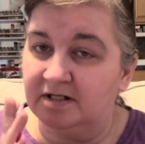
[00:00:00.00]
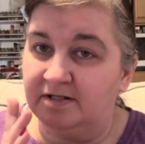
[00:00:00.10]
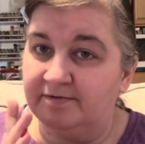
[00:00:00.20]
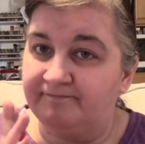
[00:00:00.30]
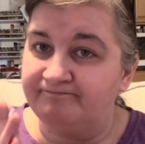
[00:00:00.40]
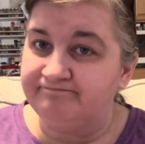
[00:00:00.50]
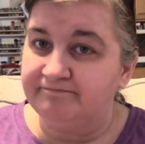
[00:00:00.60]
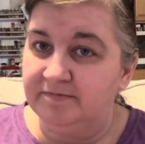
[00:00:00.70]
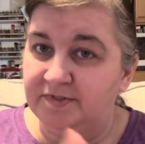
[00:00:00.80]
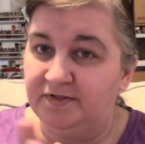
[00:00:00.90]

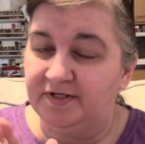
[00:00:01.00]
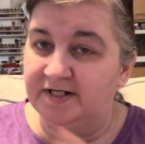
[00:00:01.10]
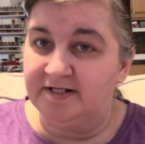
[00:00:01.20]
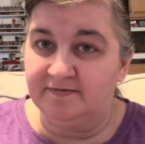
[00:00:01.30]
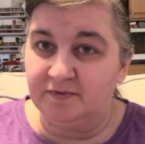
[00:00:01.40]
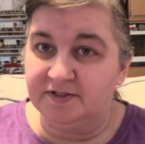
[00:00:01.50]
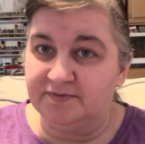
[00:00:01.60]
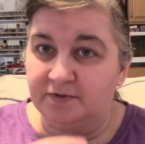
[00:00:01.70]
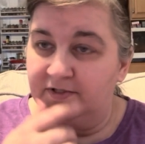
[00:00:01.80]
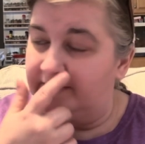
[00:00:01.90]
You get an invoice
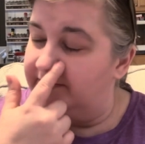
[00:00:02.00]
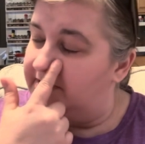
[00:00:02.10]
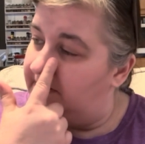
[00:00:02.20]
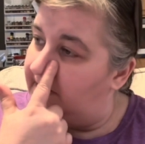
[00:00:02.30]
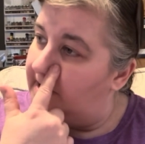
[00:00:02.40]
for it and everything.